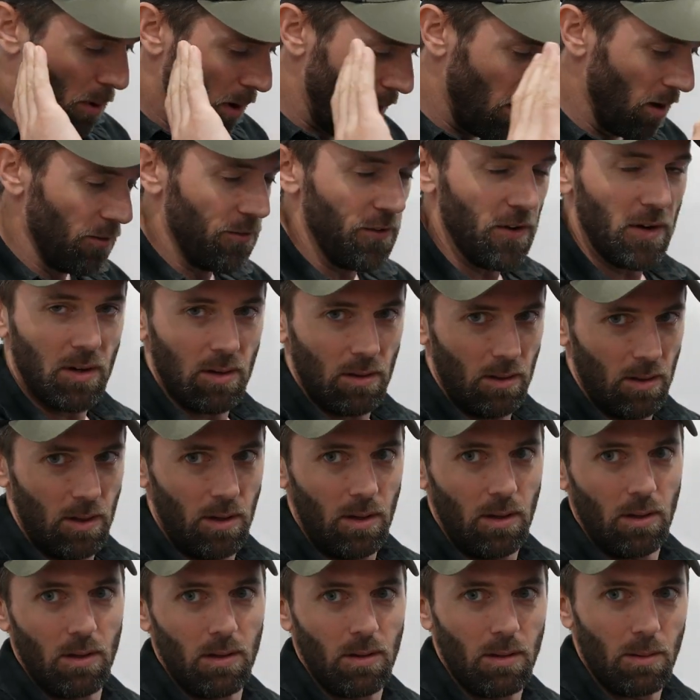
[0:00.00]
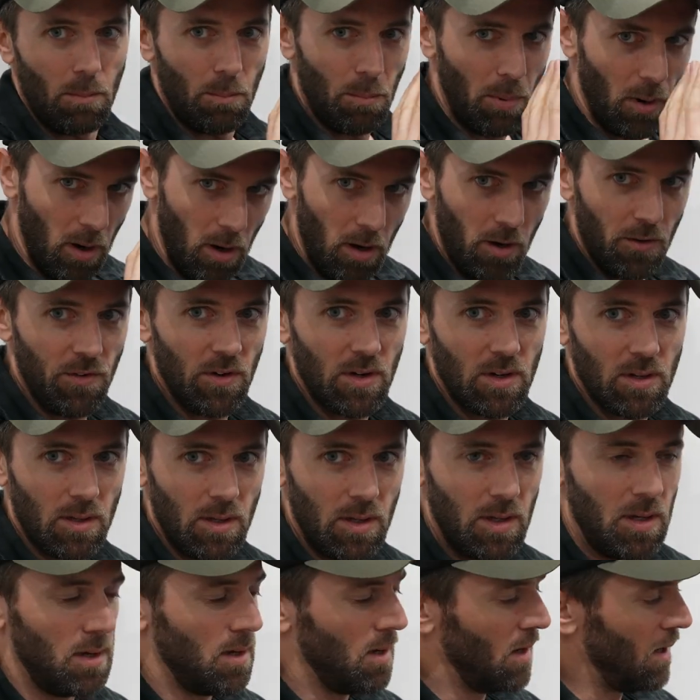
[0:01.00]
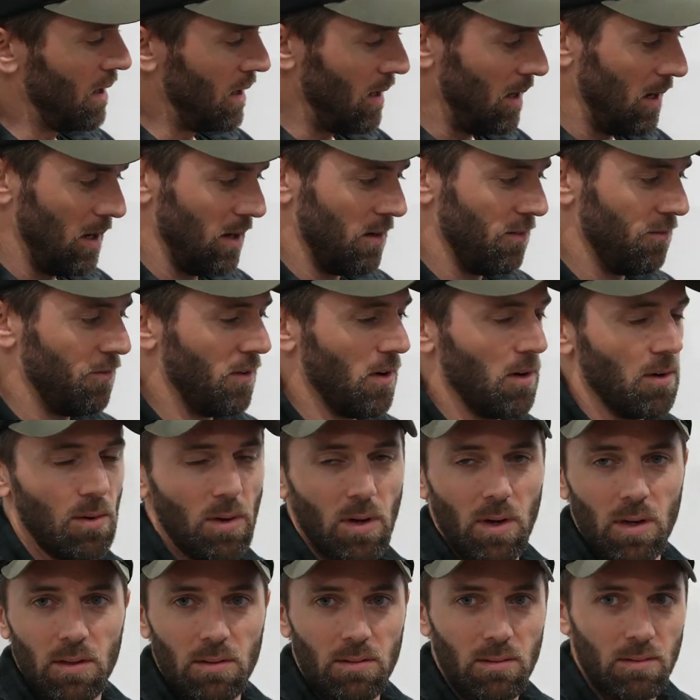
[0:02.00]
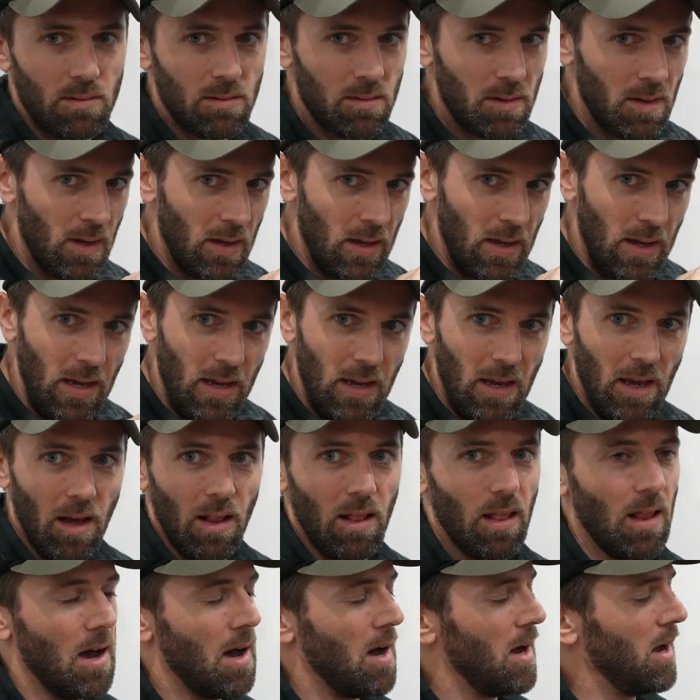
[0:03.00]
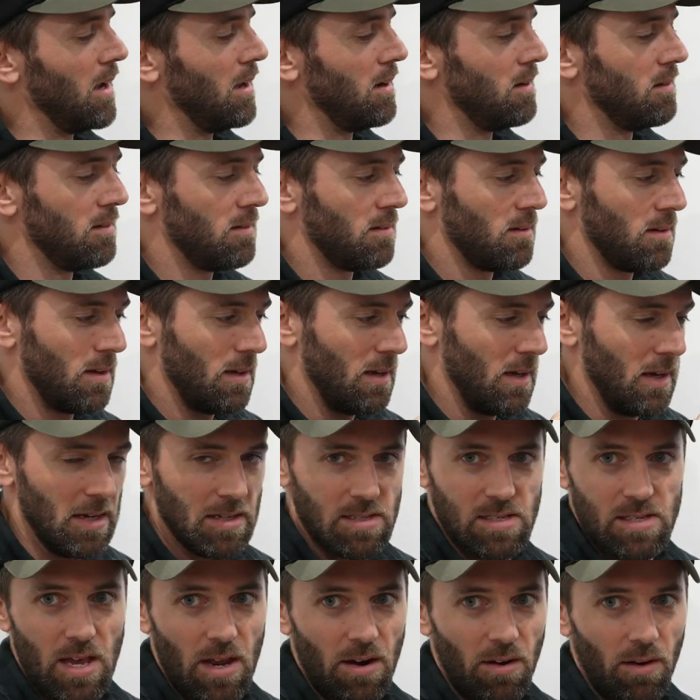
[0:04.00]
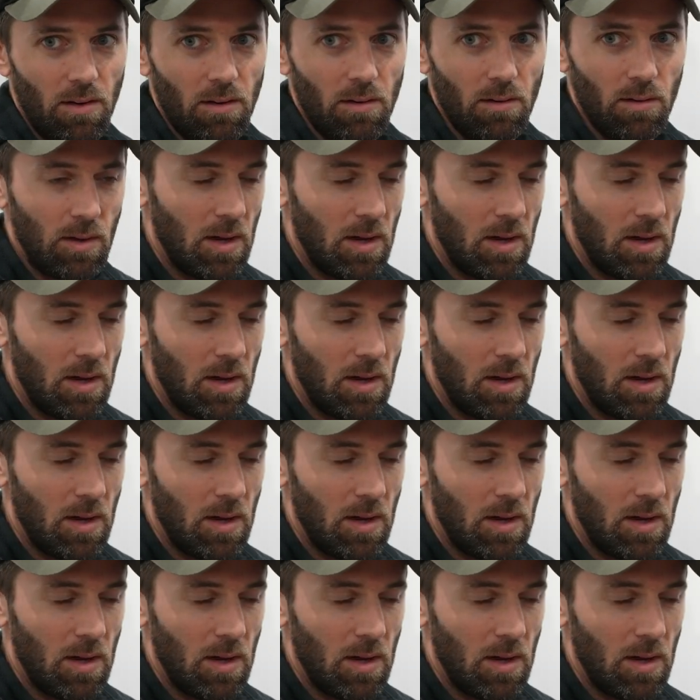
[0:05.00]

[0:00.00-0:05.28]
perfectly, perfectly in focus, aligned, etc.